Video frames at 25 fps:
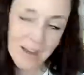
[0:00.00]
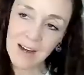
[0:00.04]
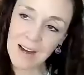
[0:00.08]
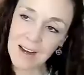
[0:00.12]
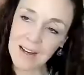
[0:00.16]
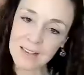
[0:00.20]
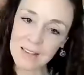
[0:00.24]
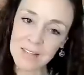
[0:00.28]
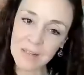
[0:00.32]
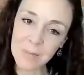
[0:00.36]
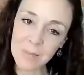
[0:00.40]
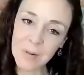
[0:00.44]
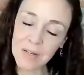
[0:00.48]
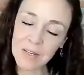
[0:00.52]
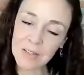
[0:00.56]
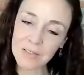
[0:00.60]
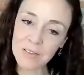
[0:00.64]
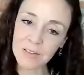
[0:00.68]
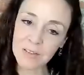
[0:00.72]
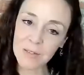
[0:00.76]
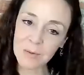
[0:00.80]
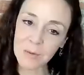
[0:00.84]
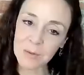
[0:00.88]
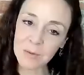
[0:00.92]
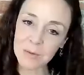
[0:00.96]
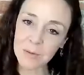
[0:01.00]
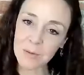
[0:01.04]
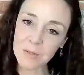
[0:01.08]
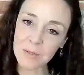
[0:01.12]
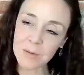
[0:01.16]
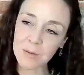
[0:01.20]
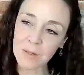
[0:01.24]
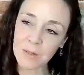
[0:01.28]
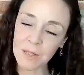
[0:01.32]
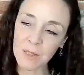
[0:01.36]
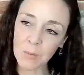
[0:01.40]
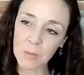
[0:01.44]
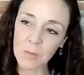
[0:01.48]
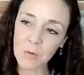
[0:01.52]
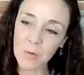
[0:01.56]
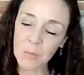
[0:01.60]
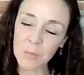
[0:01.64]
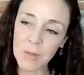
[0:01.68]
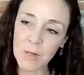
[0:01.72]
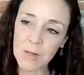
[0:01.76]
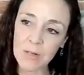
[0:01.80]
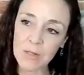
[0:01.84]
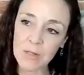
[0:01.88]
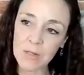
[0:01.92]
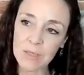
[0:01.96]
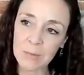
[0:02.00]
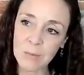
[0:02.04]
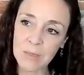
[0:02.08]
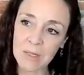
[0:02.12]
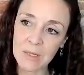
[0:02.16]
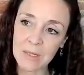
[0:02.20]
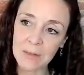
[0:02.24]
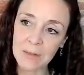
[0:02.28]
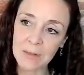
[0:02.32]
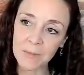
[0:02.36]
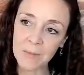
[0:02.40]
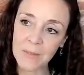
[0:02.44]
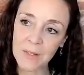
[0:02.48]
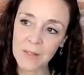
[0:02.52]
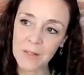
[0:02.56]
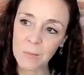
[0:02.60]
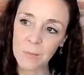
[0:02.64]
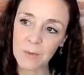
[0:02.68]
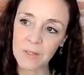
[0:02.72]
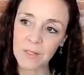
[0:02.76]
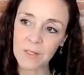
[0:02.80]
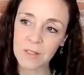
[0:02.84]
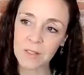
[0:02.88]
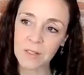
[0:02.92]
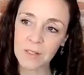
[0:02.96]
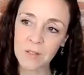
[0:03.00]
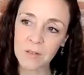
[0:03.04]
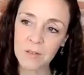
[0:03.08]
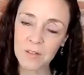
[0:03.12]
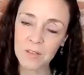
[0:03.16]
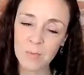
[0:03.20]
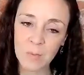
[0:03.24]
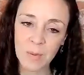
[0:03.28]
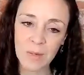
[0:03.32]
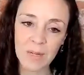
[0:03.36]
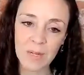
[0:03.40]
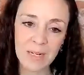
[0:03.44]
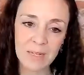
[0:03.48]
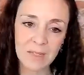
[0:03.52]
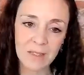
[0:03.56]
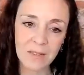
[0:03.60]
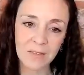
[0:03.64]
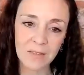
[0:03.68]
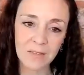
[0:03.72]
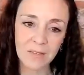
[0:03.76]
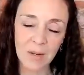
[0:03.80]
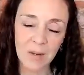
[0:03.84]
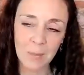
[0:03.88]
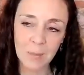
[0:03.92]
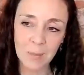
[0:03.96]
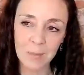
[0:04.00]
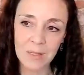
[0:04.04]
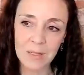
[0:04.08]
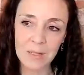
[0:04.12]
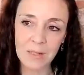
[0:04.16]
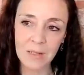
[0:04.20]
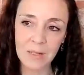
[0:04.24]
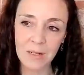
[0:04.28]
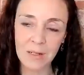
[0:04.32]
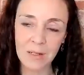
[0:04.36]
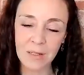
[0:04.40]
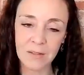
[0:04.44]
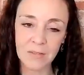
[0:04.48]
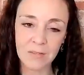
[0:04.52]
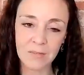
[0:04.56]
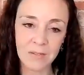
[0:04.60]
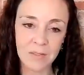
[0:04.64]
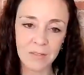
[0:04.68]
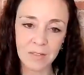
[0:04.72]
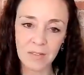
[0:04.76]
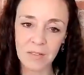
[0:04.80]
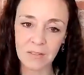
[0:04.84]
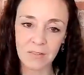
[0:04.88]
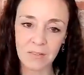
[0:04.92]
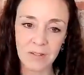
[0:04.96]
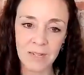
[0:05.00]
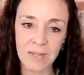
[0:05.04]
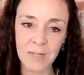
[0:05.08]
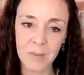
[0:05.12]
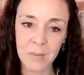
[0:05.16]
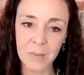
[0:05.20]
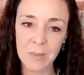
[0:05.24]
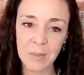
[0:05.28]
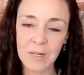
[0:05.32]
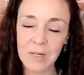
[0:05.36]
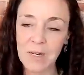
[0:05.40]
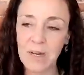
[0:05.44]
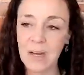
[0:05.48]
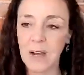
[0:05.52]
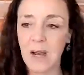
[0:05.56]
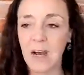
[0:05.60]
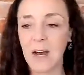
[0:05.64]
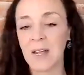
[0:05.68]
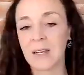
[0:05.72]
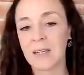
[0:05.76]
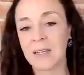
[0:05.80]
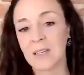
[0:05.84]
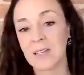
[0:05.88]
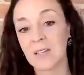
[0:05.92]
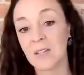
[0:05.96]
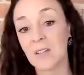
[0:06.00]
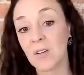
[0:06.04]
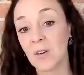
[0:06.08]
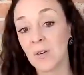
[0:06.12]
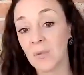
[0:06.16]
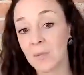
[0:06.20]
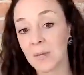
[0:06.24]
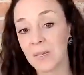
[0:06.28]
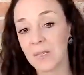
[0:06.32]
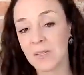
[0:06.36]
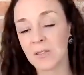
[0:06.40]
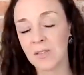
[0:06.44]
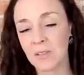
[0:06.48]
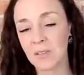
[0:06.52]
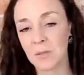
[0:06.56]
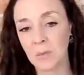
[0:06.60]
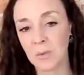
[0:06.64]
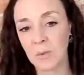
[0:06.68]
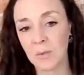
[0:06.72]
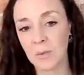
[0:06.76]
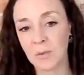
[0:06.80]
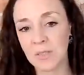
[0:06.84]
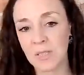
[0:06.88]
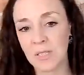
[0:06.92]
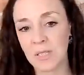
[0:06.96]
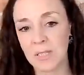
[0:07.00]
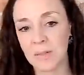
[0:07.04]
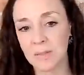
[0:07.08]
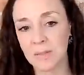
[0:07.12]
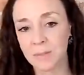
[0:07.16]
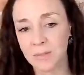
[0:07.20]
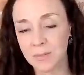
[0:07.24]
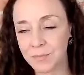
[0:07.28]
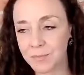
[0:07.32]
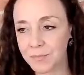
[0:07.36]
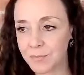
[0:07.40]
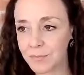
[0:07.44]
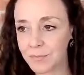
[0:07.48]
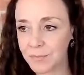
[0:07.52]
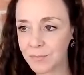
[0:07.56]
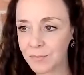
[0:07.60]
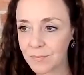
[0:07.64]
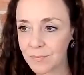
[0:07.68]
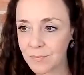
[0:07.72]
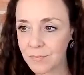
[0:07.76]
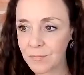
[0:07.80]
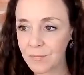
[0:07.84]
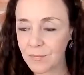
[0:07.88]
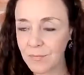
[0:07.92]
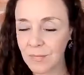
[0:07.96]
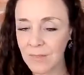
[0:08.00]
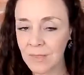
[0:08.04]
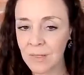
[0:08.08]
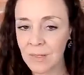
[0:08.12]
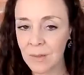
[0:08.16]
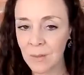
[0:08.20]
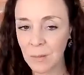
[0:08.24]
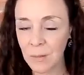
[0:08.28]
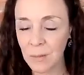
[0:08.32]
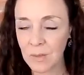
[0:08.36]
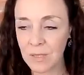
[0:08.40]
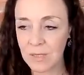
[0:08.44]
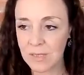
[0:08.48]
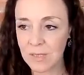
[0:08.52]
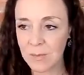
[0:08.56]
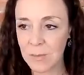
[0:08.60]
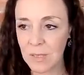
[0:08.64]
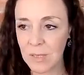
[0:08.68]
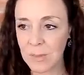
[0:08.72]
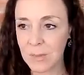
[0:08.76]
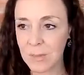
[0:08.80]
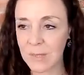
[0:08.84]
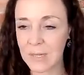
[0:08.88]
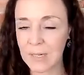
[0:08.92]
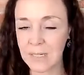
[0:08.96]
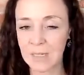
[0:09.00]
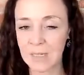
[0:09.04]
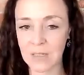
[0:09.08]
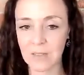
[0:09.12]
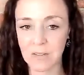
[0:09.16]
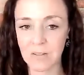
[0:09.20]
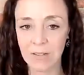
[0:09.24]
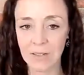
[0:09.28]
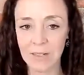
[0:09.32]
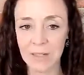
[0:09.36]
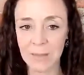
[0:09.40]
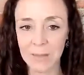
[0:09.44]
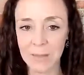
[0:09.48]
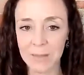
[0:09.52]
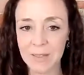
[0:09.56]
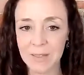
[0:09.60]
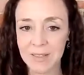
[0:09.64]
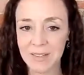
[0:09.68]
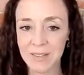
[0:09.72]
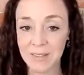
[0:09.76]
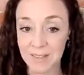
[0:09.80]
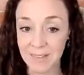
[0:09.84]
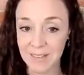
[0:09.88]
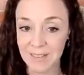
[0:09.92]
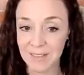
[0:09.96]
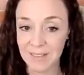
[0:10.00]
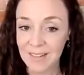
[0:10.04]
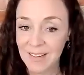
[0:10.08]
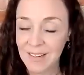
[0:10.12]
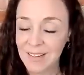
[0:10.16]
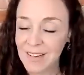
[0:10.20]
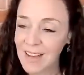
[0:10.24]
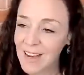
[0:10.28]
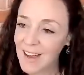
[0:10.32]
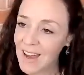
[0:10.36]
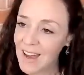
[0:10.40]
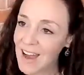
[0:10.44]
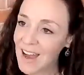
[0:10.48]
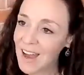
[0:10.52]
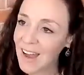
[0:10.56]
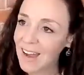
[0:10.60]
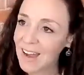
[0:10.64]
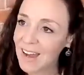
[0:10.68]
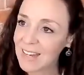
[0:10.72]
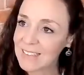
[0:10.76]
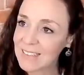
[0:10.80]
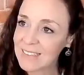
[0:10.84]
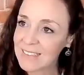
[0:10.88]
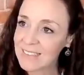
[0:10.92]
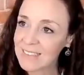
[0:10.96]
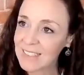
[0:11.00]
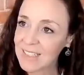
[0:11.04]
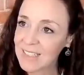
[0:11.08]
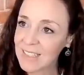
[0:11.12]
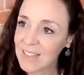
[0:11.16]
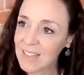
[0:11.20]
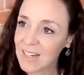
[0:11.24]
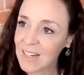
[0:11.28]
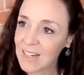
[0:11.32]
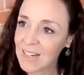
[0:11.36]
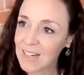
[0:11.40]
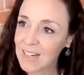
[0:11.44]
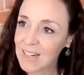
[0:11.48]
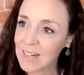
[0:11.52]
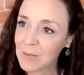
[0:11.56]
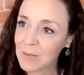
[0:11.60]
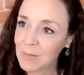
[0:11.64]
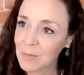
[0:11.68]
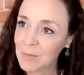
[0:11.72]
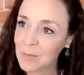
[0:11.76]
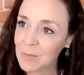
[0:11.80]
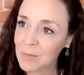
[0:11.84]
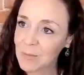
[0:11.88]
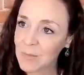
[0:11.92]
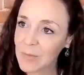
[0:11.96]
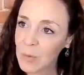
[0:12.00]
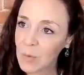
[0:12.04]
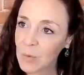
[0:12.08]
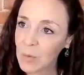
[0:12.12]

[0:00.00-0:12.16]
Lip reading: And the person who I was with kind of walked past me with a huge bag of a bin liner full of crap, and he knocked me into the water with his big bag of crap, and the